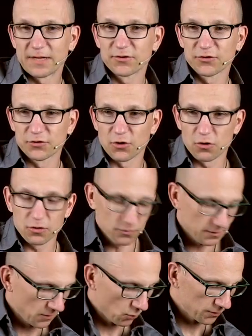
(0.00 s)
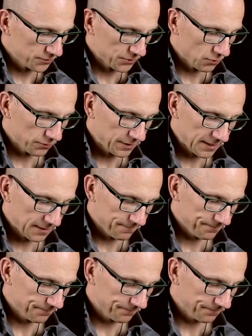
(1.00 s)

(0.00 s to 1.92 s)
let's start on the lowest note here.